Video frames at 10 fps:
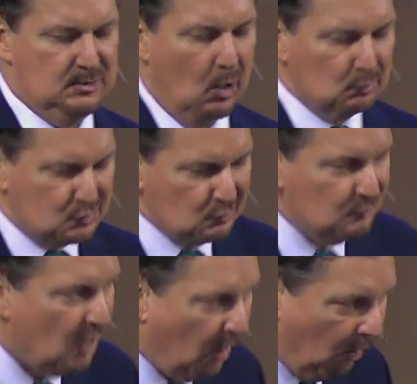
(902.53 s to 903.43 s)
Don't
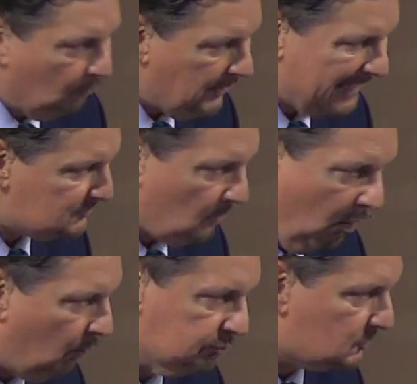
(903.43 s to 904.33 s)
you know that's
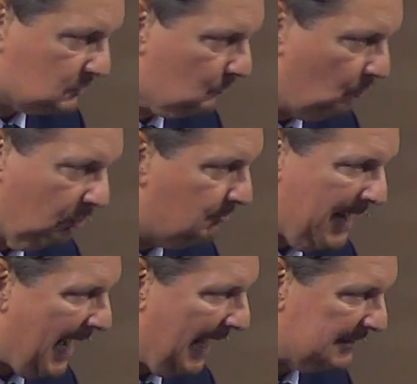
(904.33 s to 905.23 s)
old school,
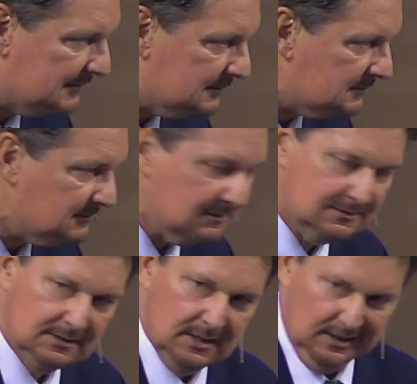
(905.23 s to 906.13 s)
man?
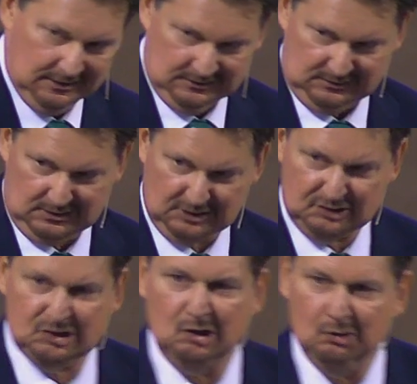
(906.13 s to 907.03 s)
The
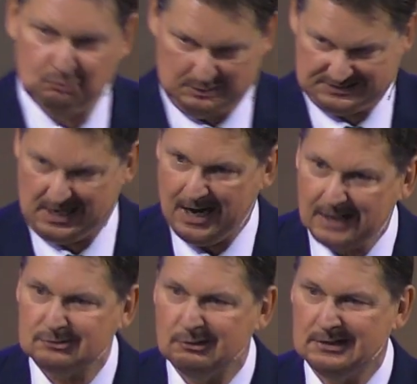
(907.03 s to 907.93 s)
dude was
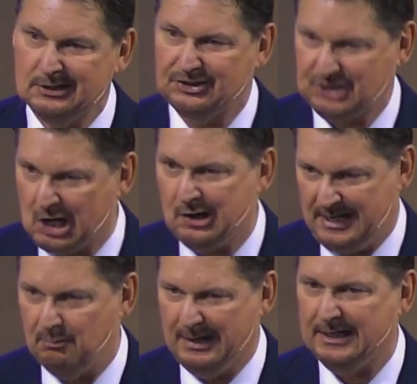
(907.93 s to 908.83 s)

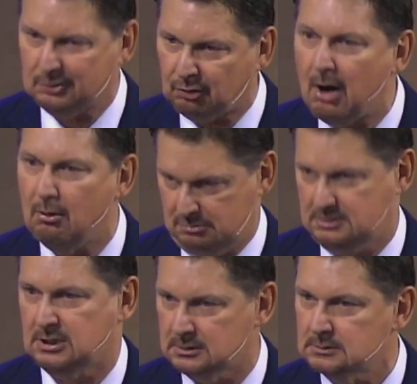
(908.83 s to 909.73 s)
130 when he
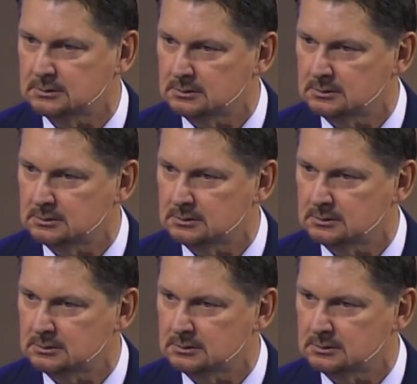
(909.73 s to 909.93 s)
croaked.